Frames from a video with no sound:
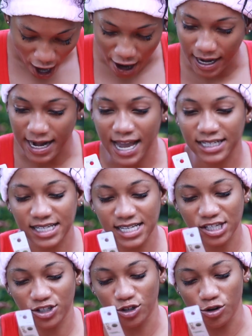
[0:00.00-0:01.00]
All right, next
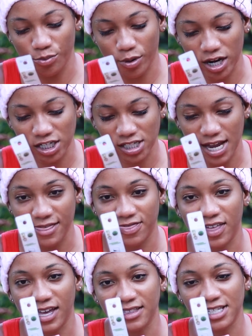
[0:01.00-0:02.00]
is a toothbrush. I
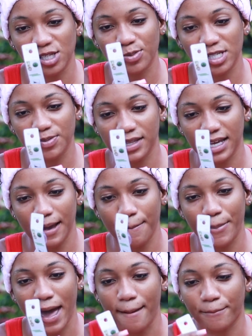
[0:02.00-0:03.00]
think this is supposed to be like a
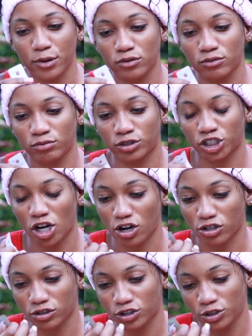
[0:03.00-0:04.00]
bamboo
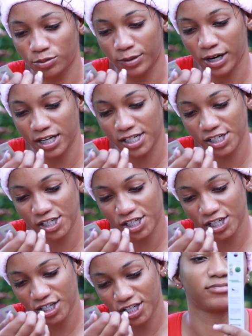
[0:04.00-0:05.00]
charcoal toothbrush.
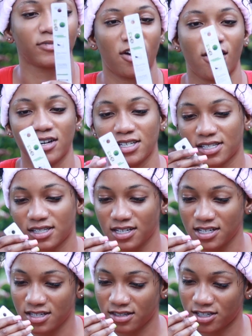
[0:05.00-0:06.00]

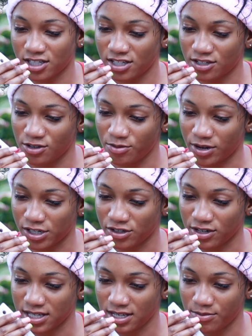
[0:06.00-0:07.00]
Honestly, it's just a toothbrush you
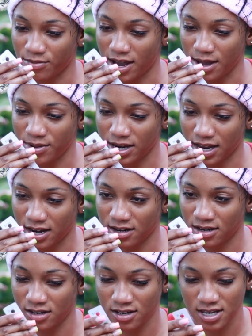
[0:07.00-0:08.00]
guys can buy, but it kind
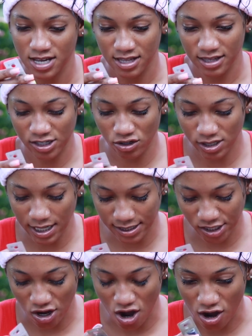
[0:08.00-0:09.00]
of, this looks like
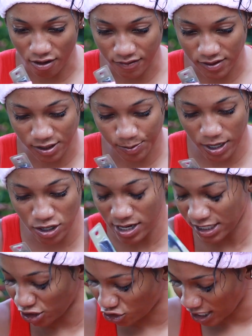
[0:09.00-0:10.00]
soft. But you
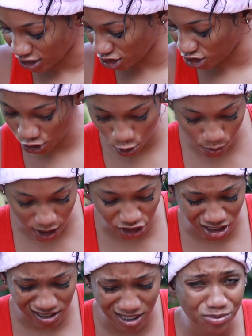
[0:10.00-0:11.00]
guys can try just a toothbrush
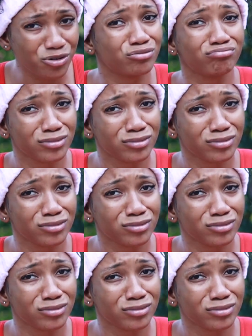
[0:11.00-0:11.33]
on Temu.